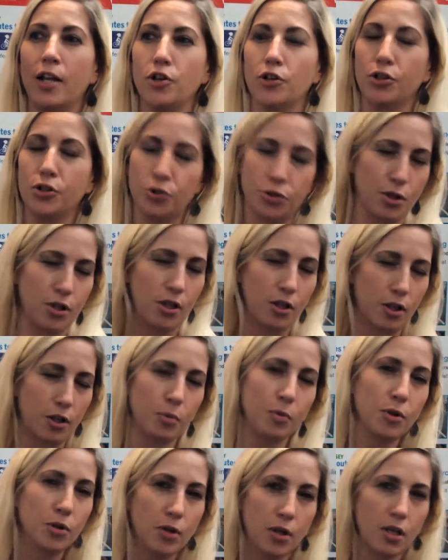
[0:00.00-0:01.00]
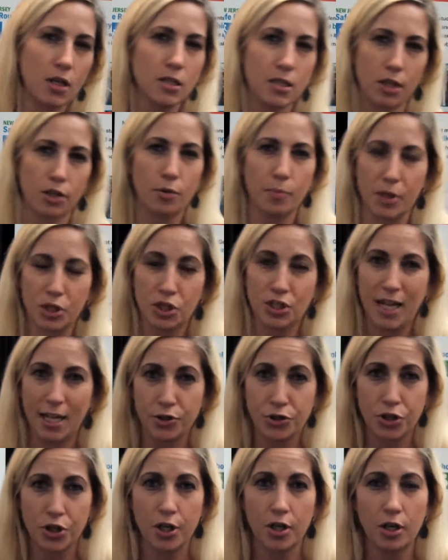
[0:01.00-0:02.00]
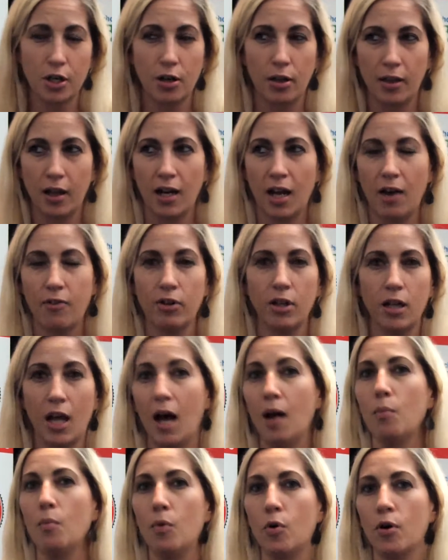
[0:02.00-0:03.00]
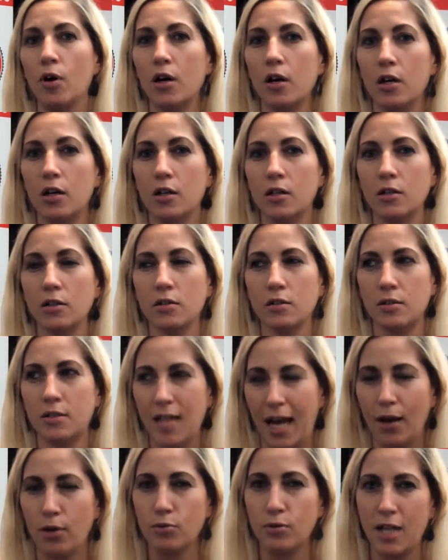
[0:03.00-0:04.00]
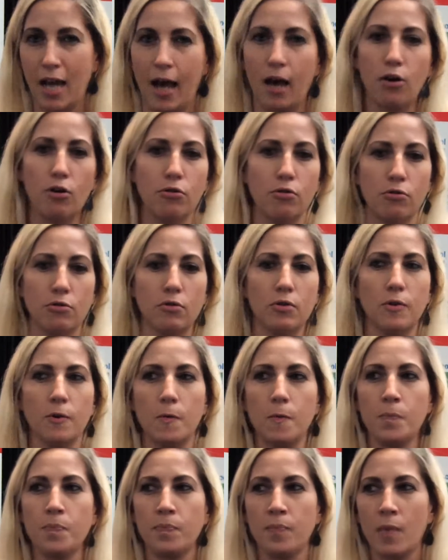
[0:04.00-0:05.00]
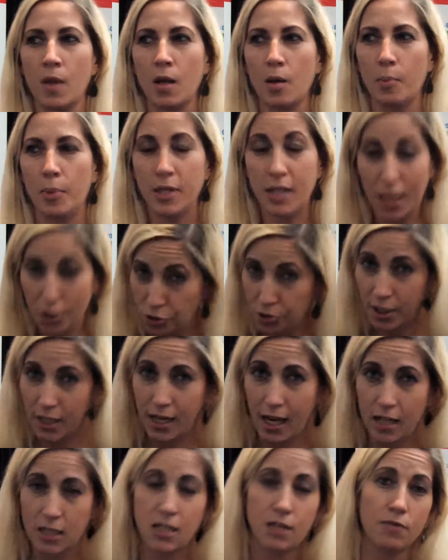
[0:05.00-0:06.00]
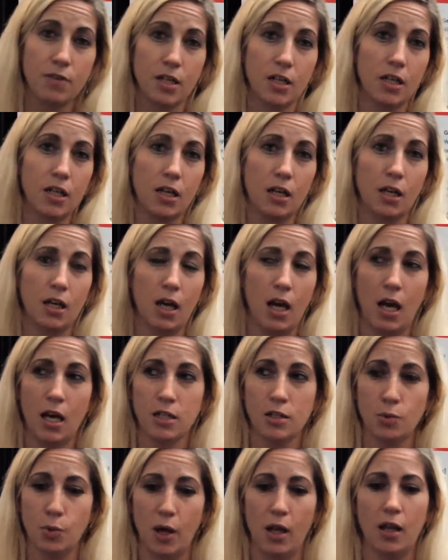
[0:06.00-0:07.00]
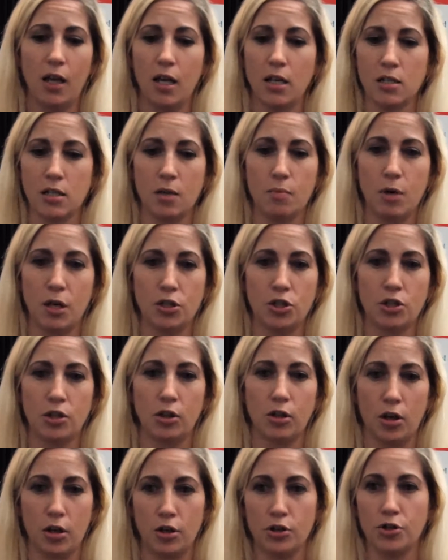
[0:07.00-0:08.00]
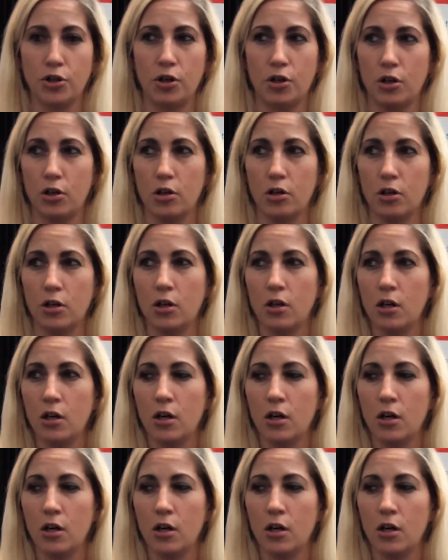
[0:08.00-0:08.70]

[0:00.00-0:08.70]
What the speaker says: You're usually in communities that are much denser, that have a lot more downtown pedestrian activity, as well as a much larger